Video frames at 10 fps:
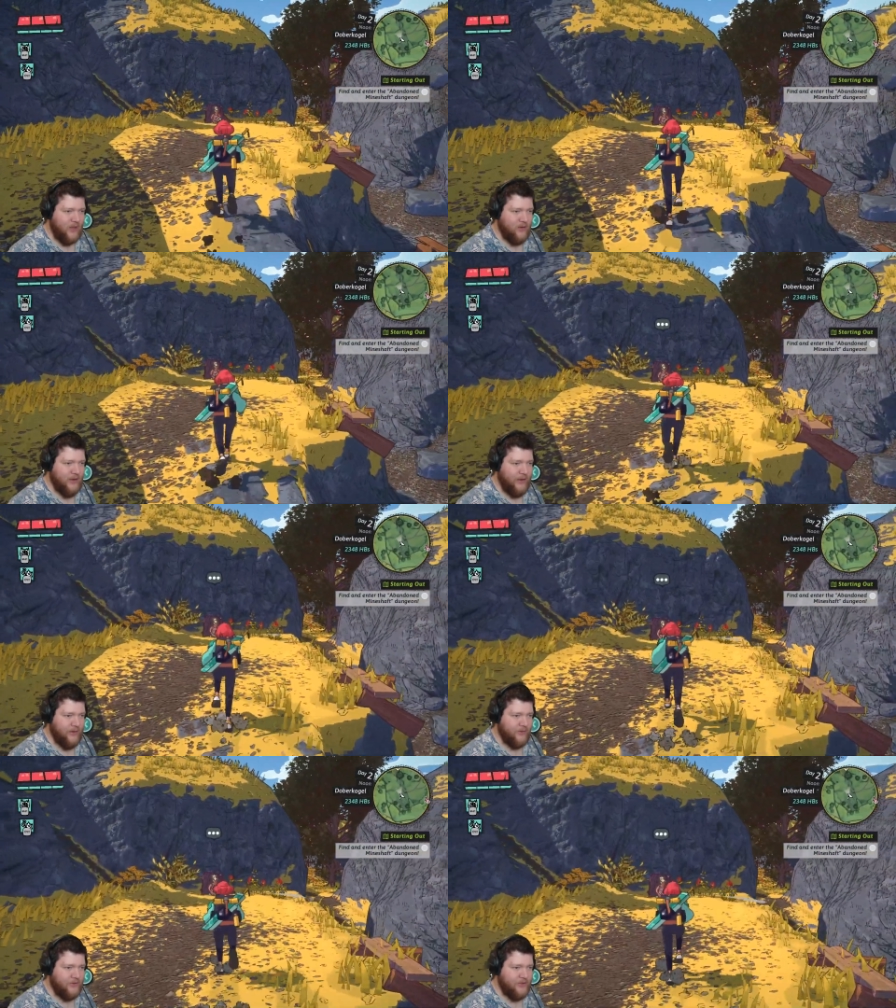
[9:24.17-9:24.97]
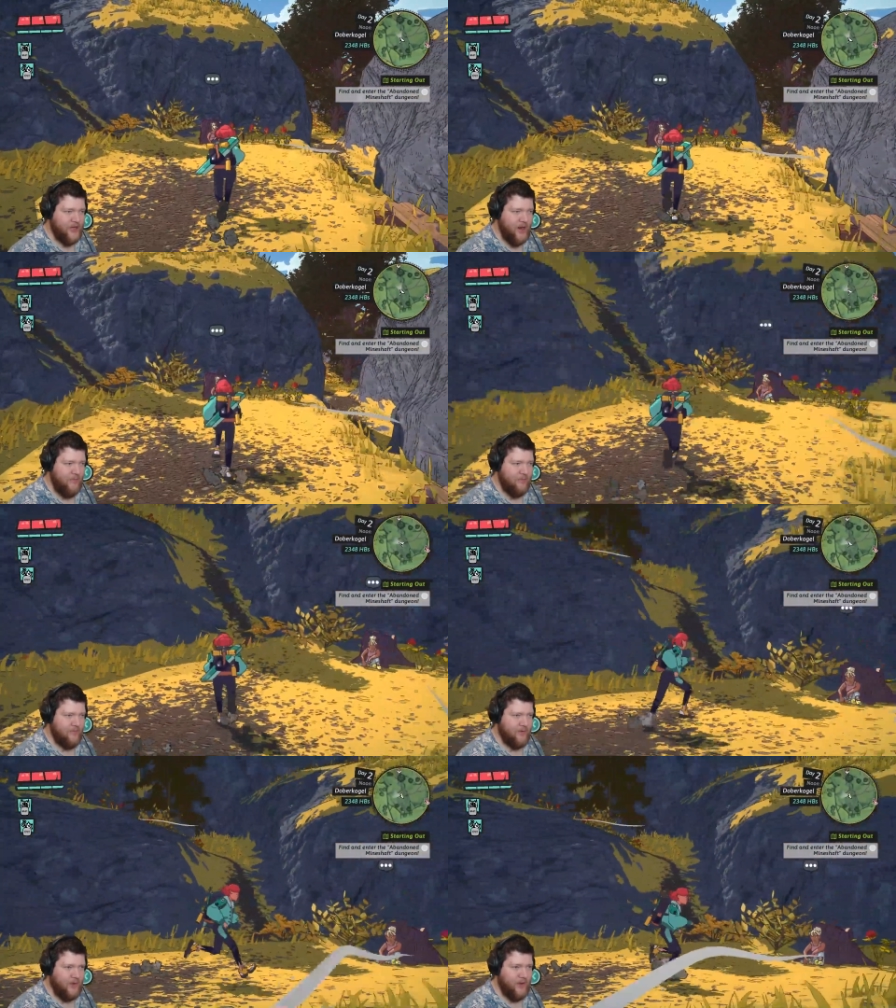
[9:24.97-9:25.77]
Oh, hello, chap.
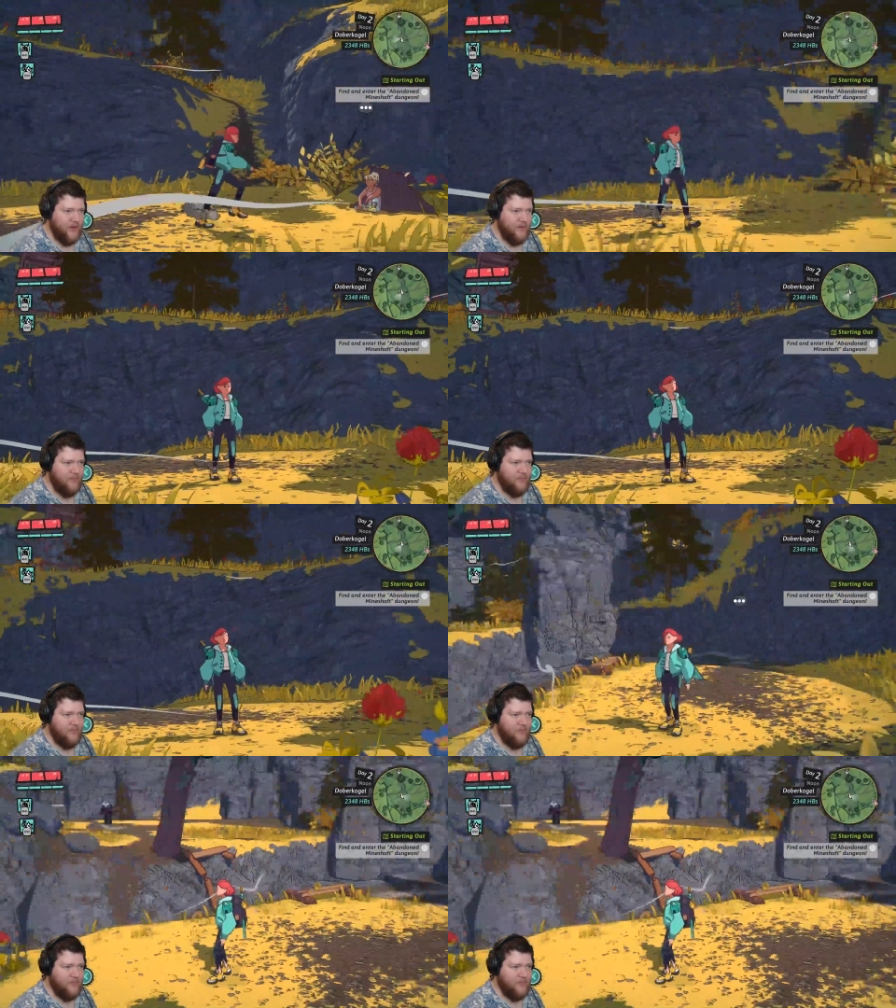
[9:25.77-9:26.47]
Um,